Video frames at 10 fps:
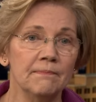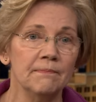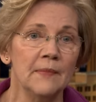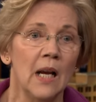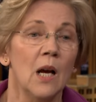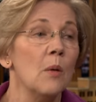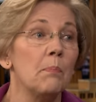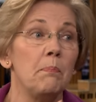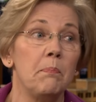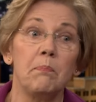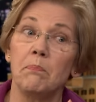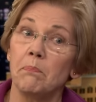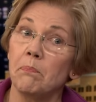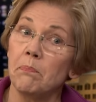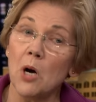Yeah.
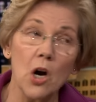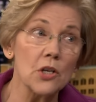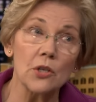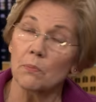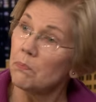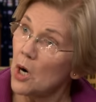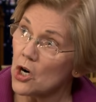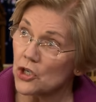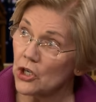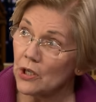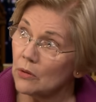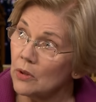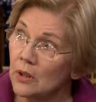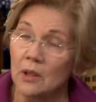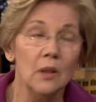Part, part two
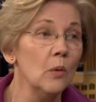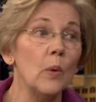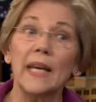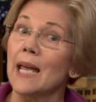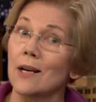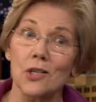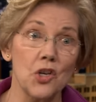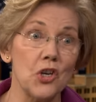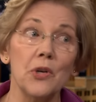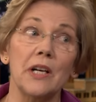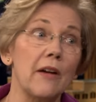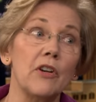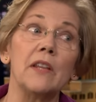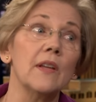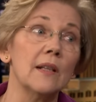we cannot shoot at
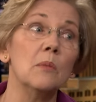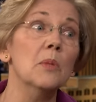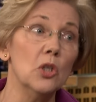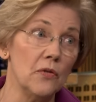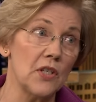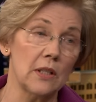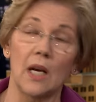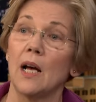everything that moves.